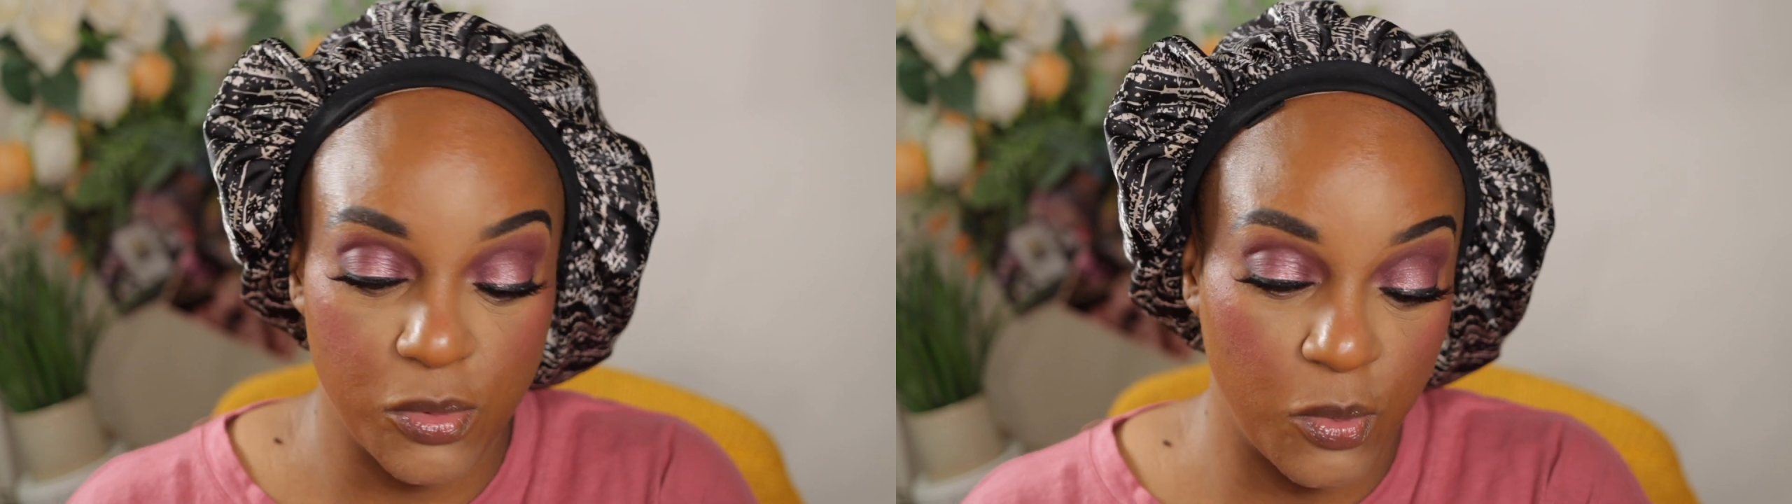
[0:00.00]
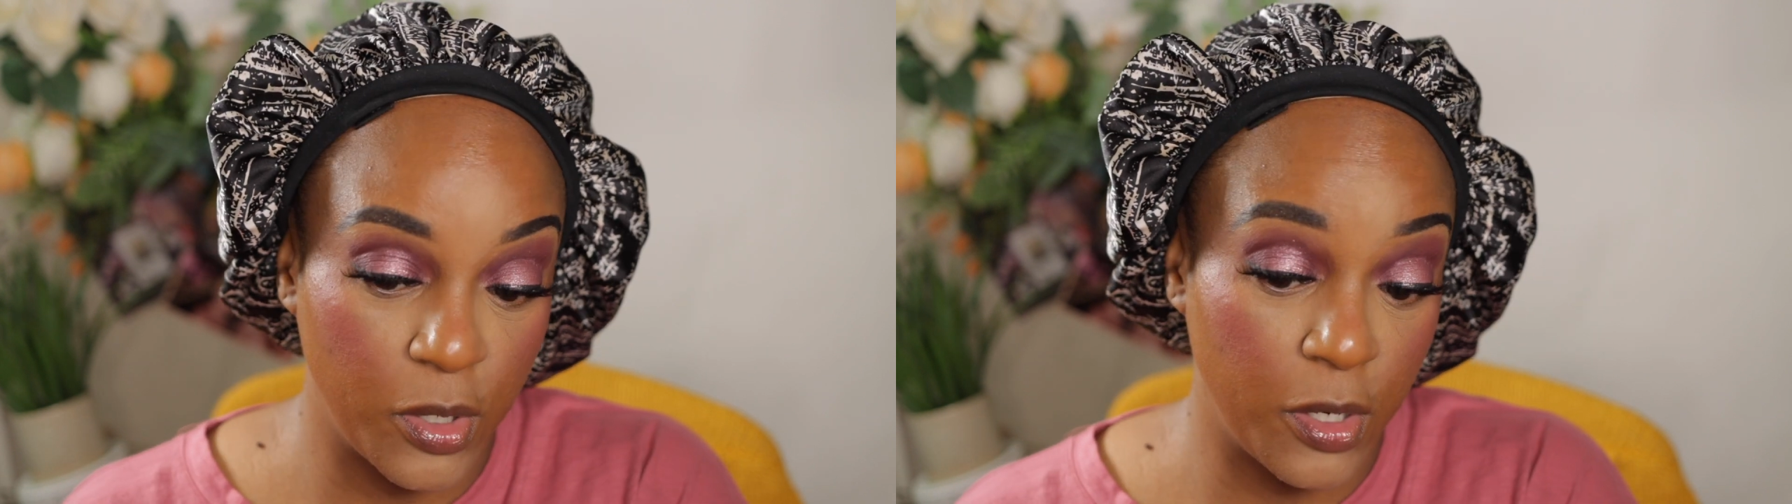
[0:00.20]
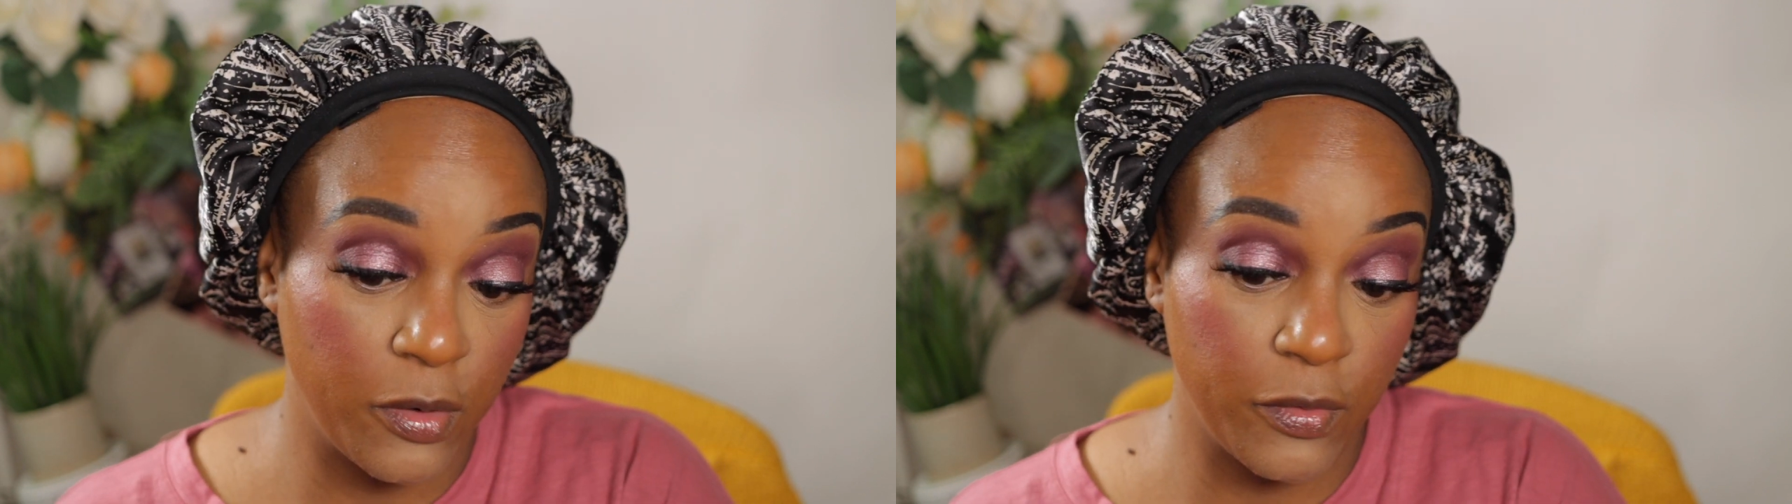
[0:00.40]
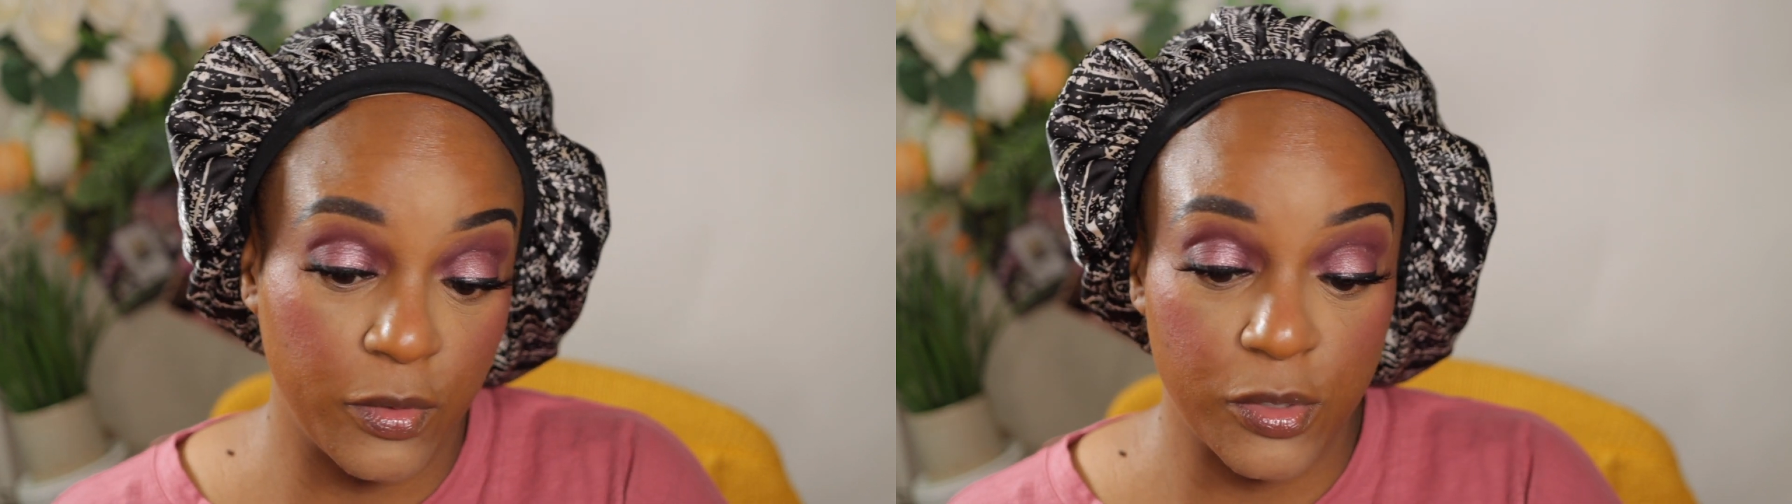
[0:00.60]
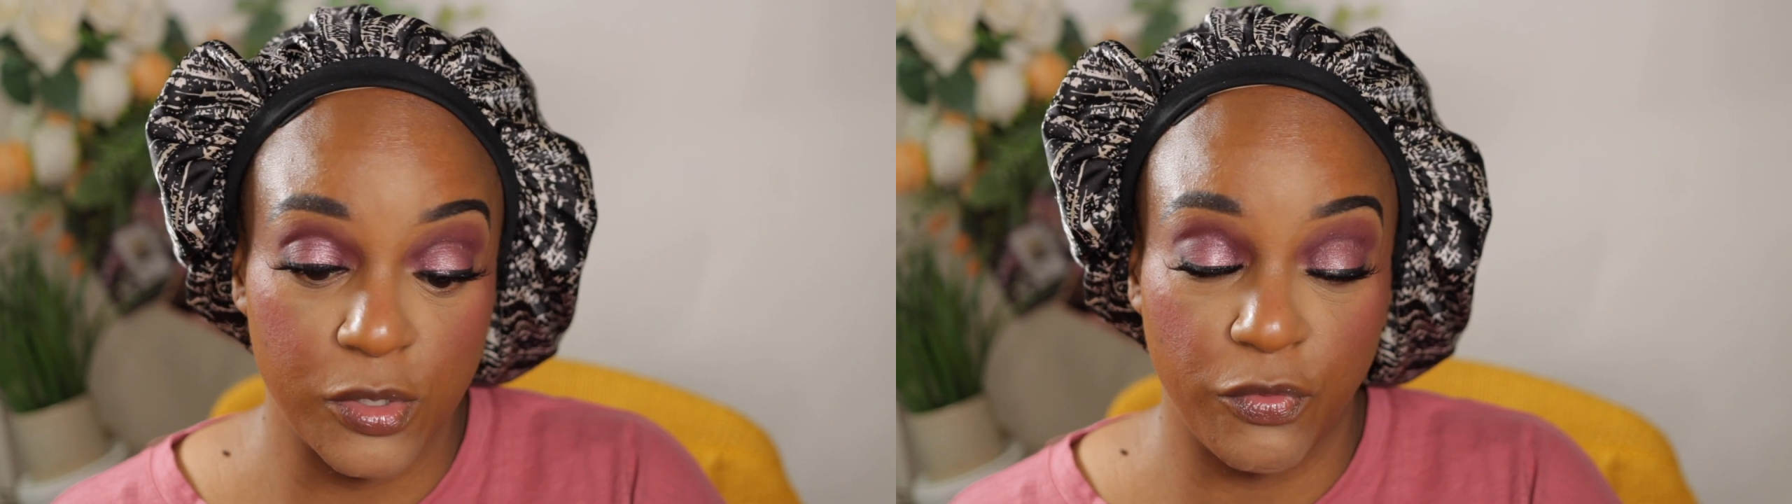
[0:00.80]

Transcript: Whatever's